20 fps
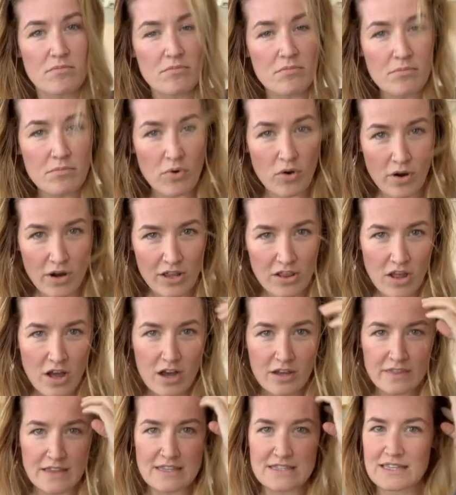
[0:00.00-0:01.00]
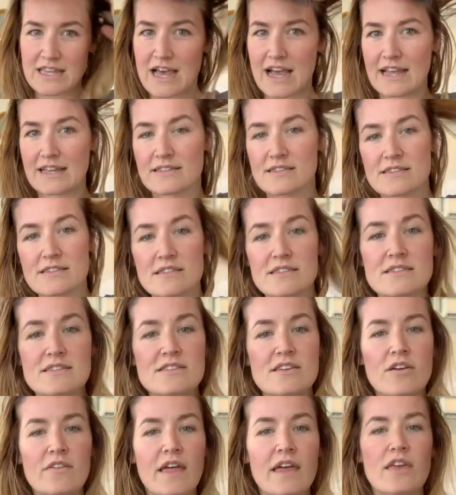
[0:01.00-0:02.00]
more along these lines
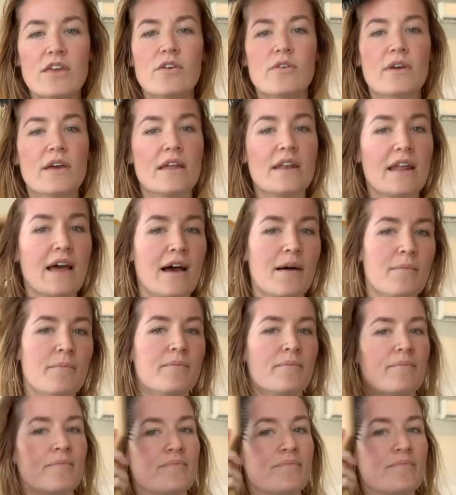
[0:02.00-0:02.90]
so that you can